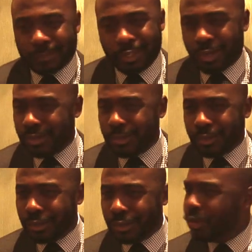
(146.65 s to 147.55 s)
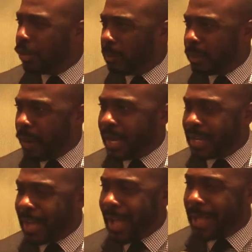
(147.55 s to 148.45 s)
you know, you will be
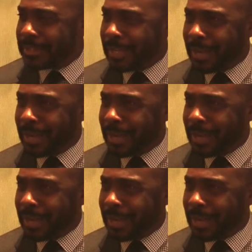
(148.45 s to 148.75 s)
recognized.